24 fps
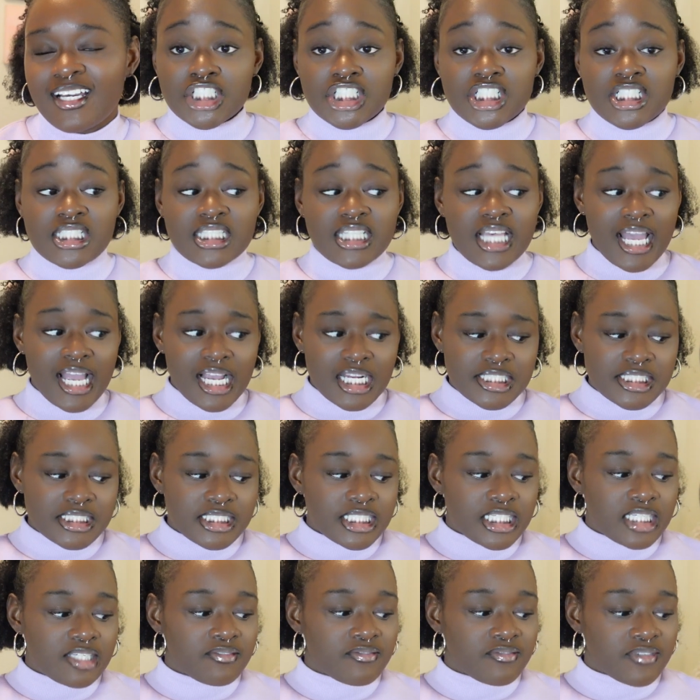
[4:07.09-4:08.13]
She's actually
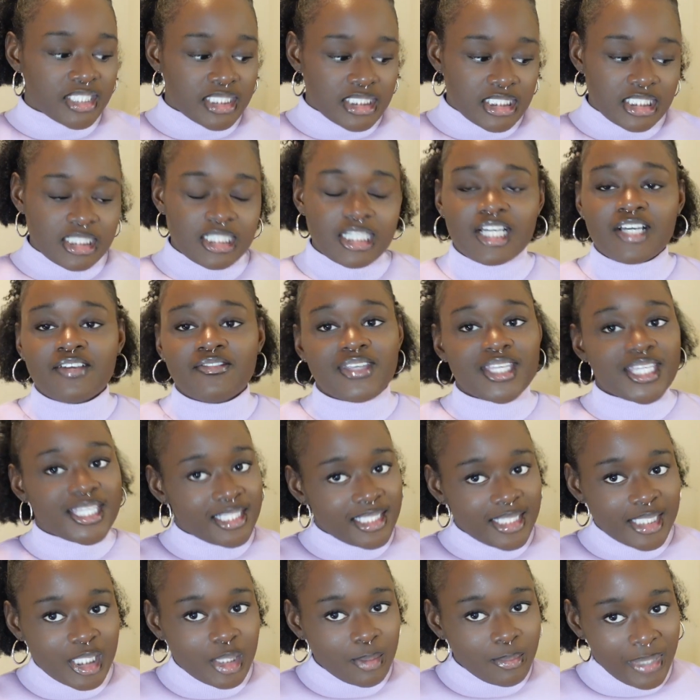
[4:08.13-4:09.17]
convicted of
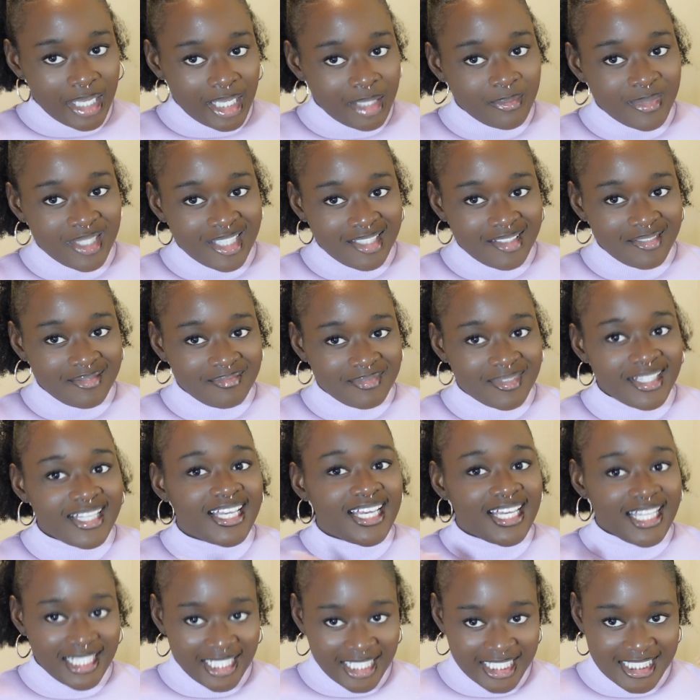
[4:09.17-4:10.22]
killing a baby,
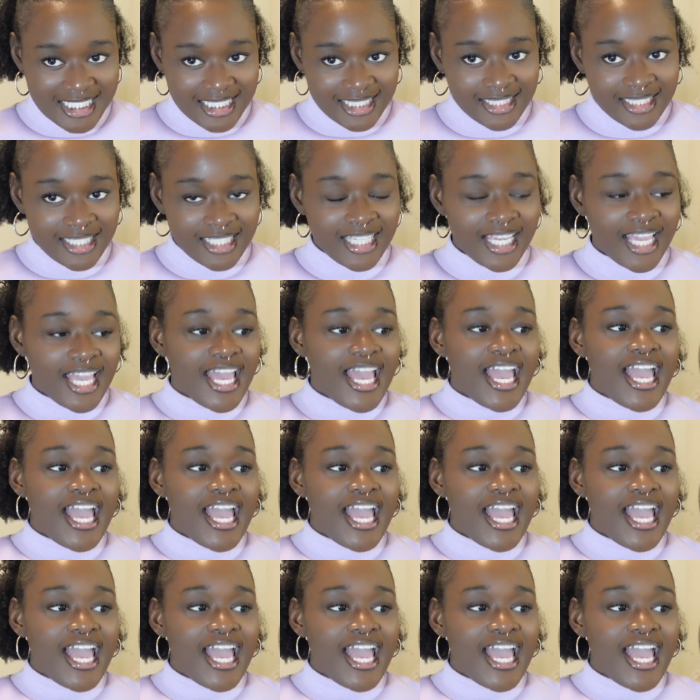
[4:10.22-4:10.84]
allegedly,